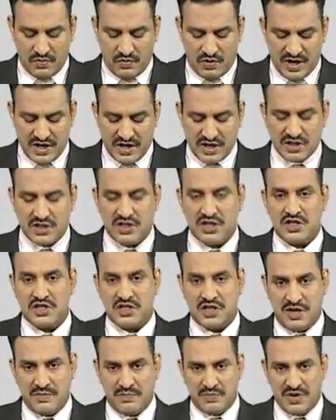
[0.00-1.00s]
One is the
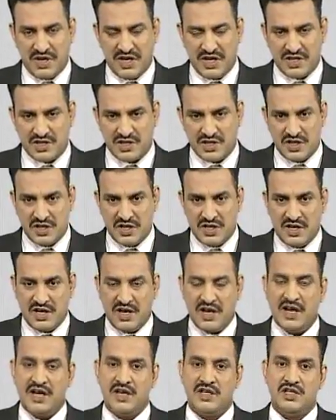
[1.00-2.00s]
template
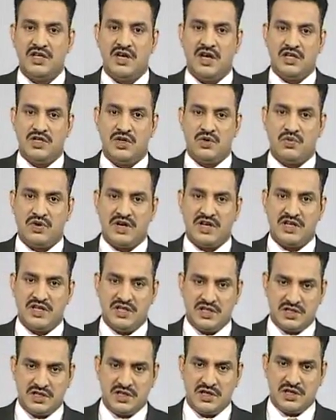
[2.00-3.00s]
and the other one
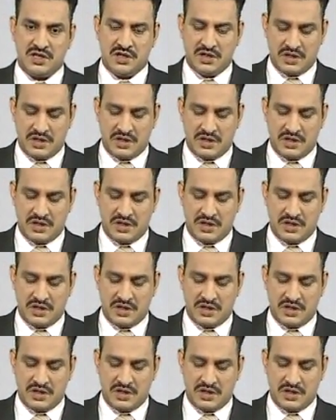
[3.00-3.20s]
is